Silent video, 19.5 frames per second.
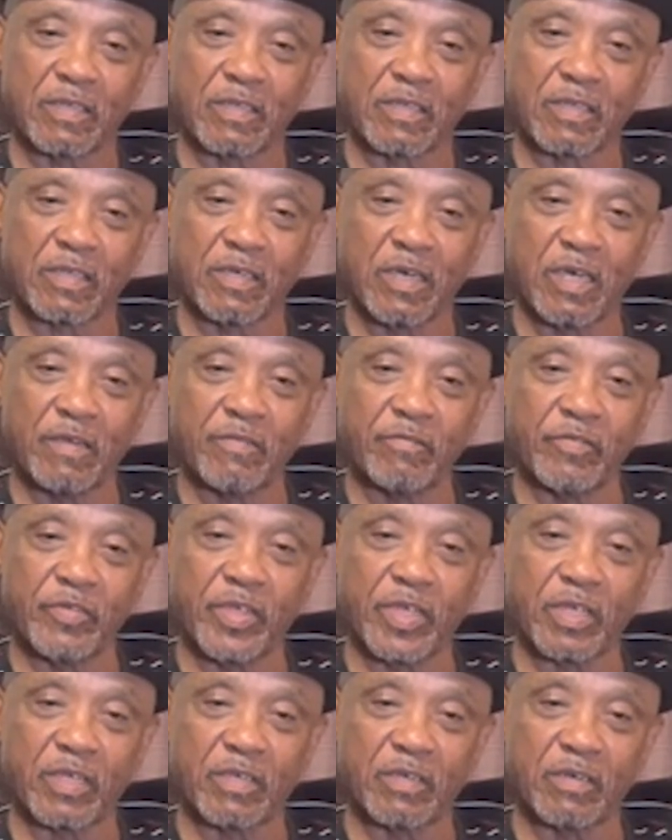
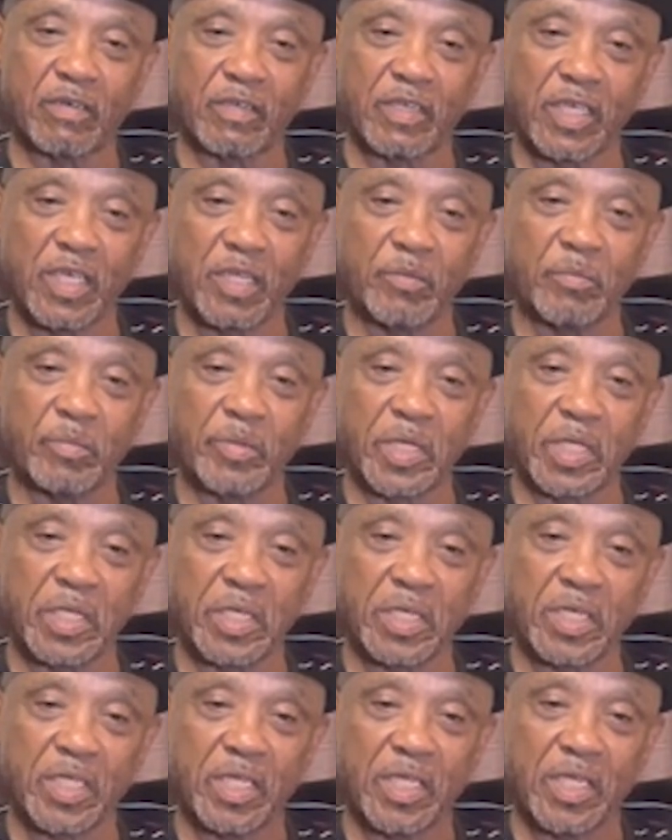convict or inmate,
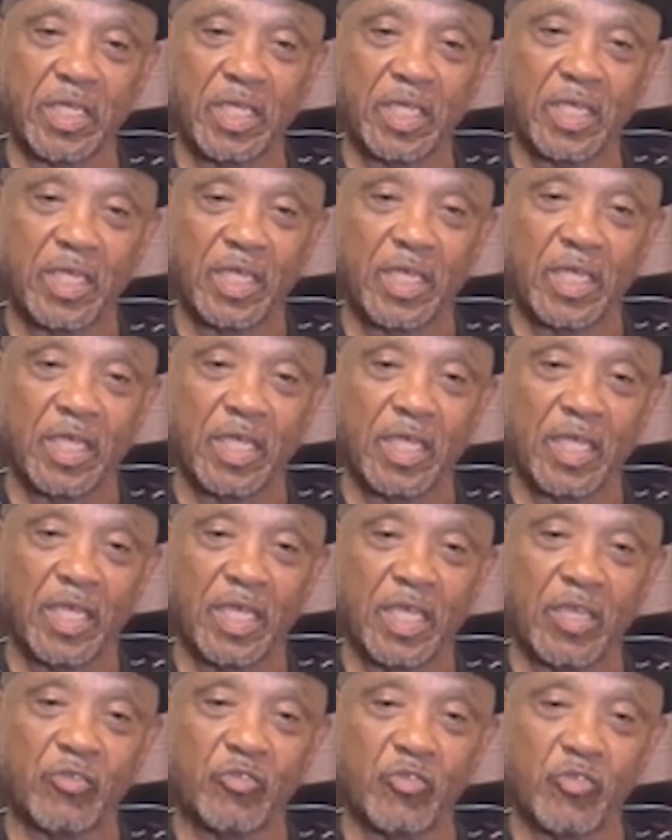
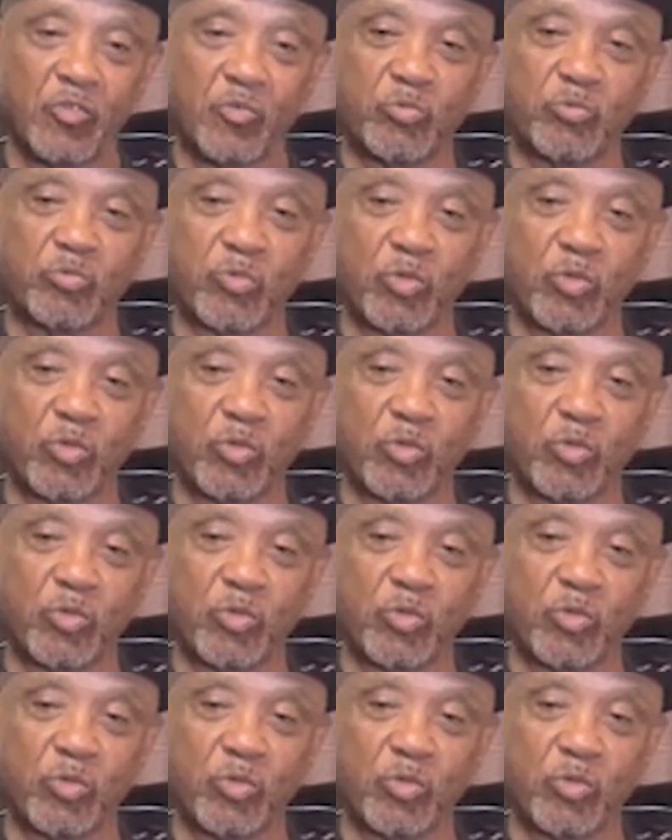and see,